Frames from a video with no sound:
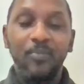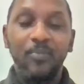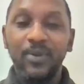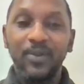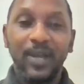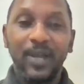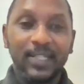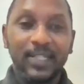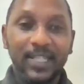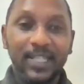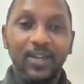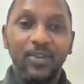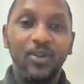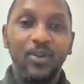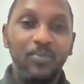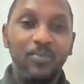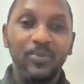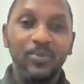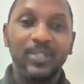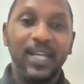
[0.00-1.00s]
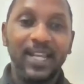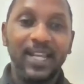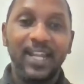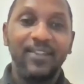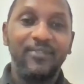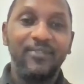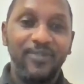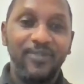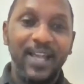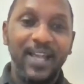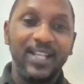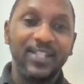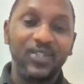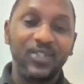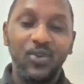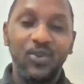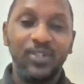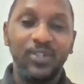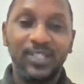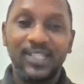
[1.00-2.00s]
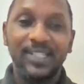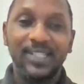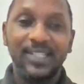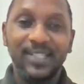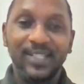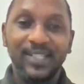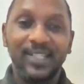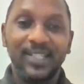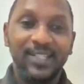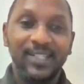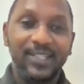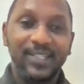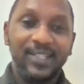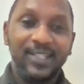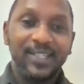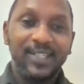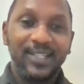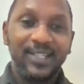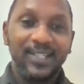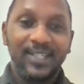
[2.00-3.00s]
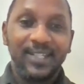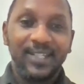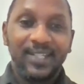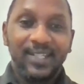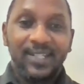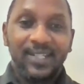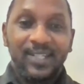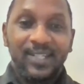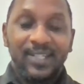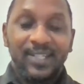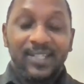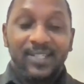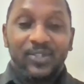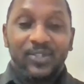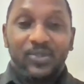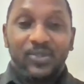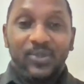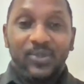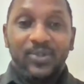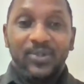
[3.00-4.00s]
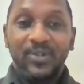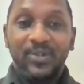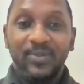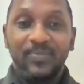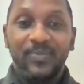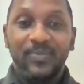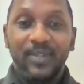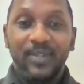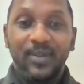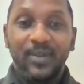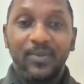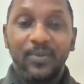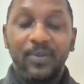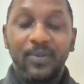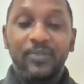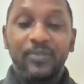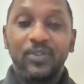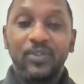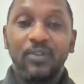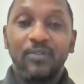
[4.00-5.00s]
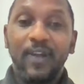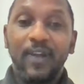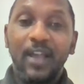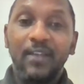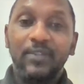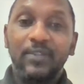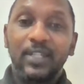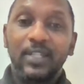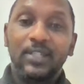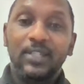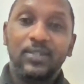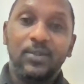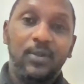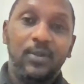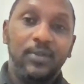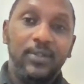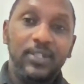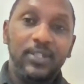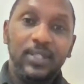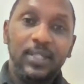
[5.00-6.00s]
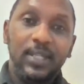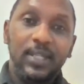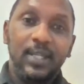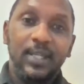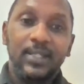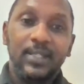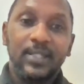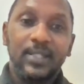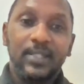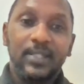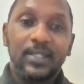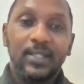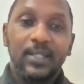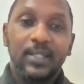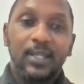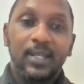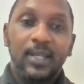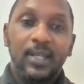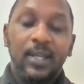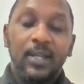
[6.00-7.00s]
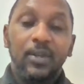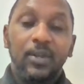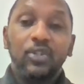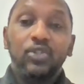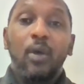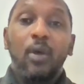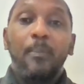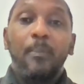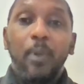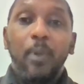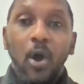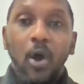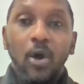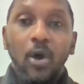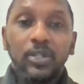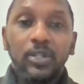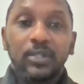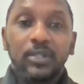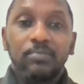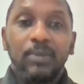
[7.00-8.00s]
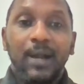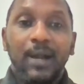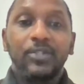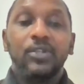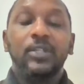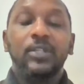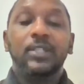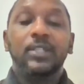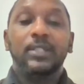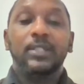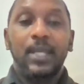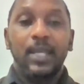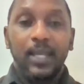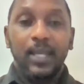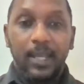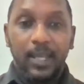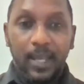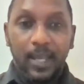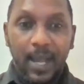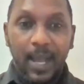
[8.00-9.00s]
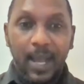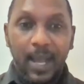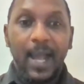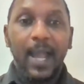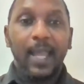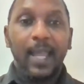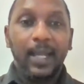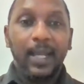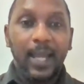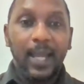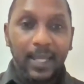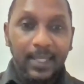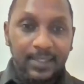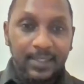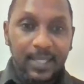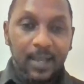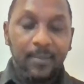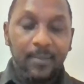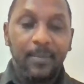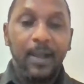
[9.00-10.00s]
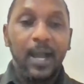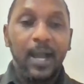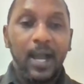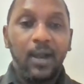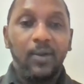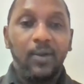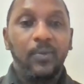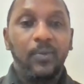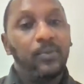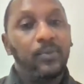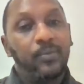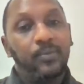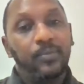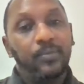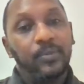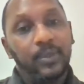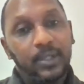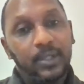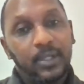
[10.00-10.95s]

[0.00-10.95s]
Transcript: don't put the water, don't put it at the flask called Tinde. So we've survived it all these years. Not to boast, but just to highlight how,